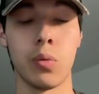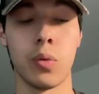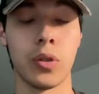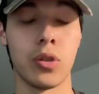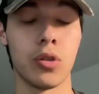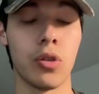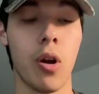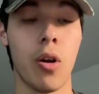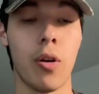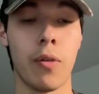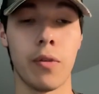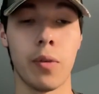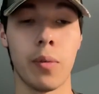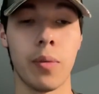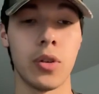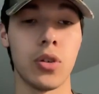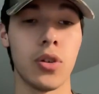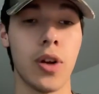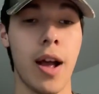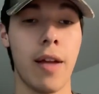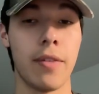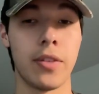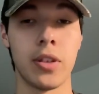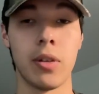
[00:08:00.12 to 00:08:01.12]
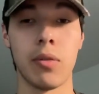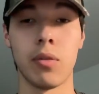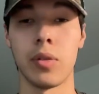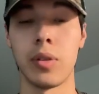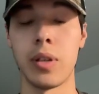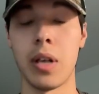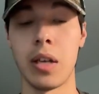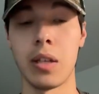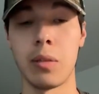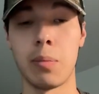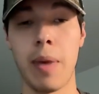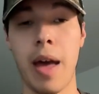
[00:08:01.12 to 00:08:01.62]
withdrawn from the draft several
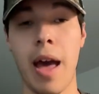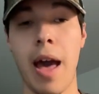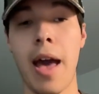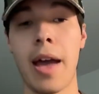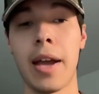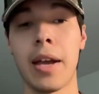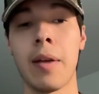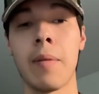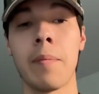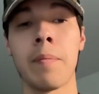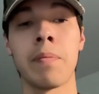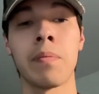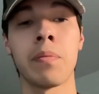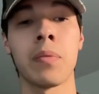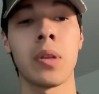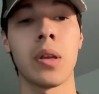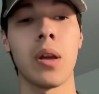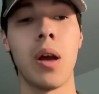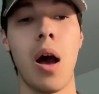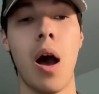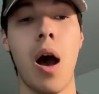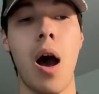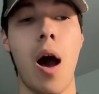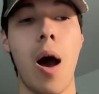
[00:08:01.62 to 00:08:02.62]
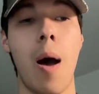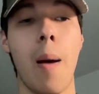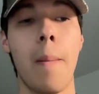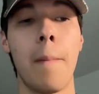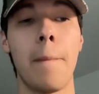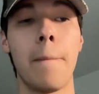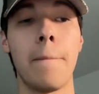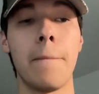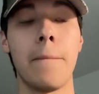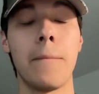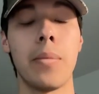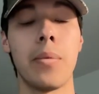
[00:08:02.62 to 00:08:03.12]
days back,
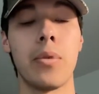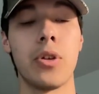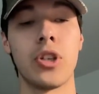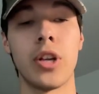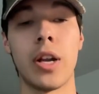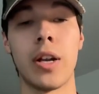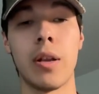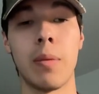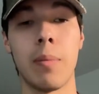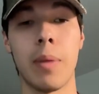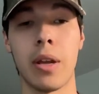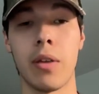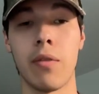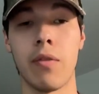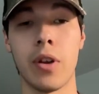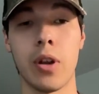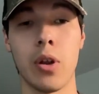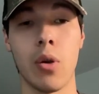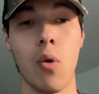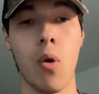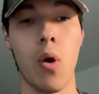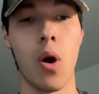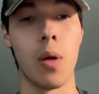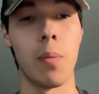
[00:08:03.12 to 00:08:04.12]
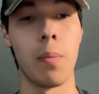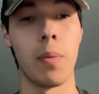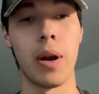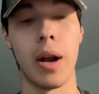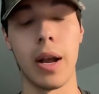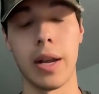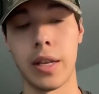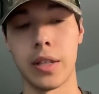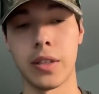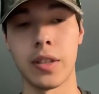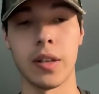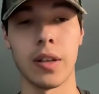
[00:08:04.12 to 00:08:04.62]
which I didn't make a video on, but
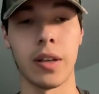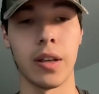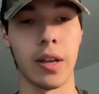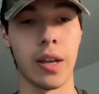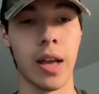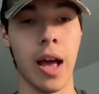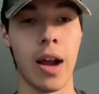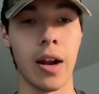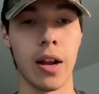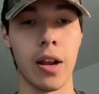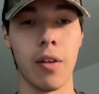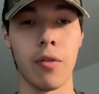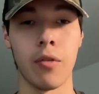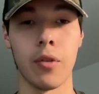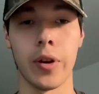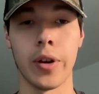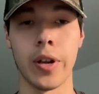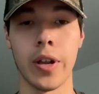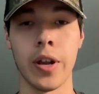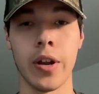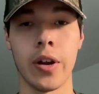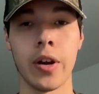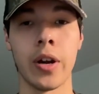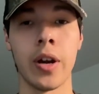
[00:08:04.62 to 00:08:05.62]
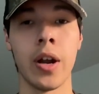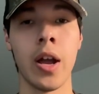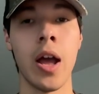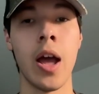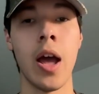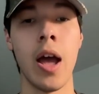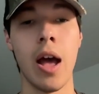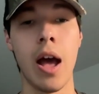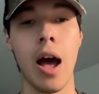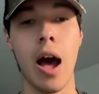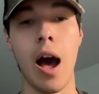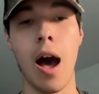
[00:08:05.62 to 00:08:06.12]
I guess I could kind of cover it here.
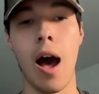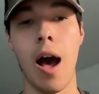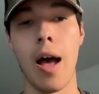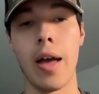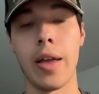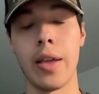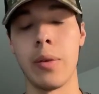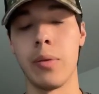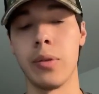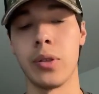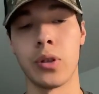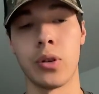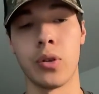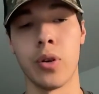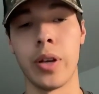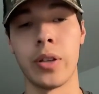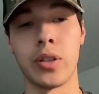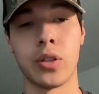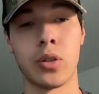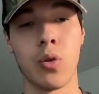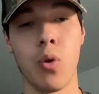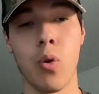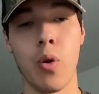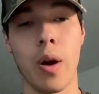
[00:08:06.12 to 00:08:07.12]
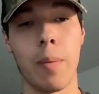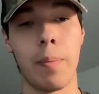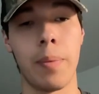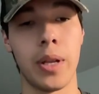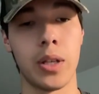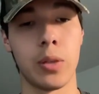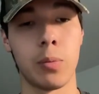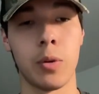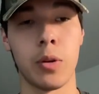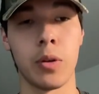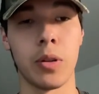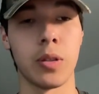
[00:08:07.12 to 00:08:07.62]
He was a great scorer at
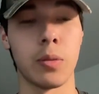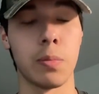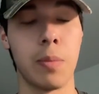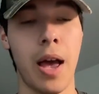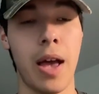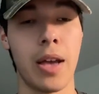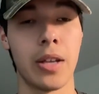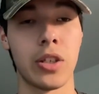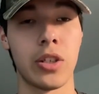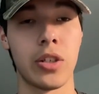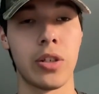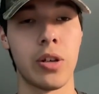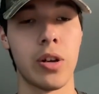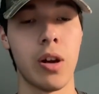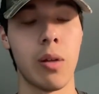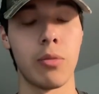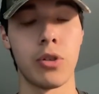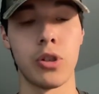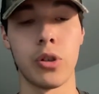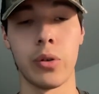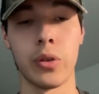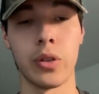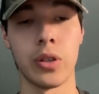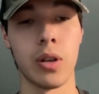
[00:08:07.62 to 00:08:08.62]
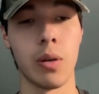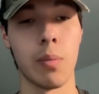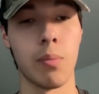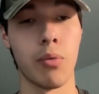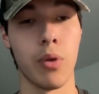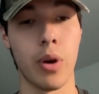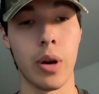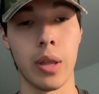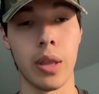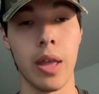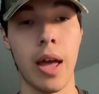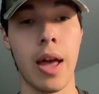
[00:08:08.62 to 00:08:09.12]
Pittsburgh this past year. I'm sure he's going to
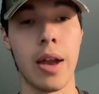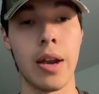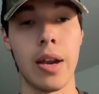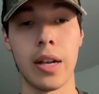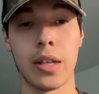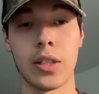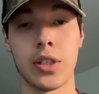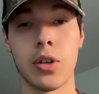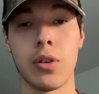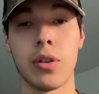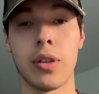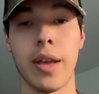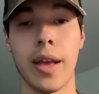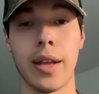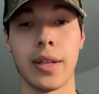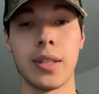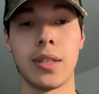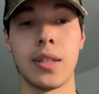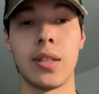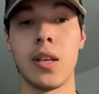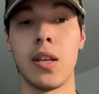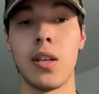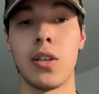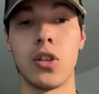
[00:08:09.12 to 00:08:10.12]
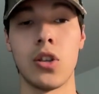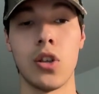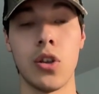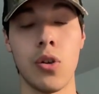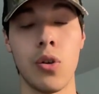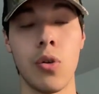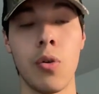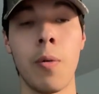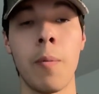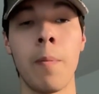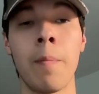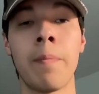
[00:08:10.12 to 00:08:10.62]
bring that next year in the SEC
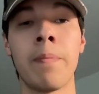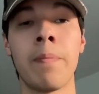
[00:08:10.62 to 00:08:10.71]
too.